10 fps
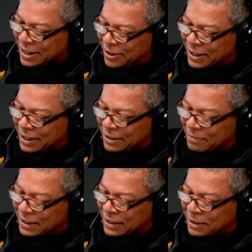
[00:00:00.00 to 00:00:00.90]
on
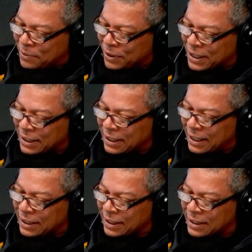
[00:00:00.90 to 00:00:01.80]
a project, and
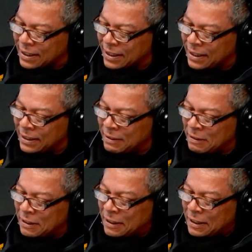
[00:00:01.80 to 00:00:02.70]
I think it's
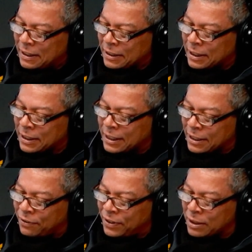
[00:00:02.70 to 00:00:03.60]

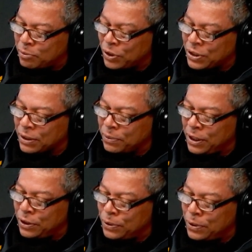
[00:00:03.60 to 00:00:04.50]
such a fitting project where
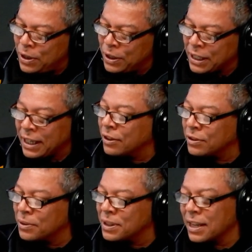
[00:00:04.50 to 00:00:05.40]
you are going to get
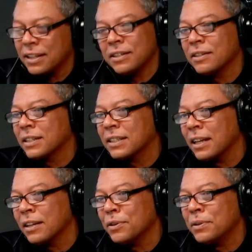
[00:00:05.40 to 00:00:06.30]
onto a stage and you're going to
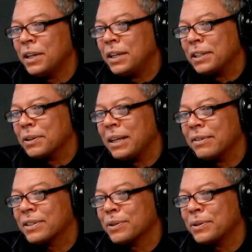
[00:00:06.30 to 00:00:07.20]
tell your life
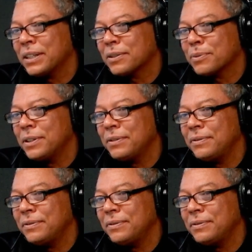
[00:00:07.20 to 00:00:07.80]
story as well.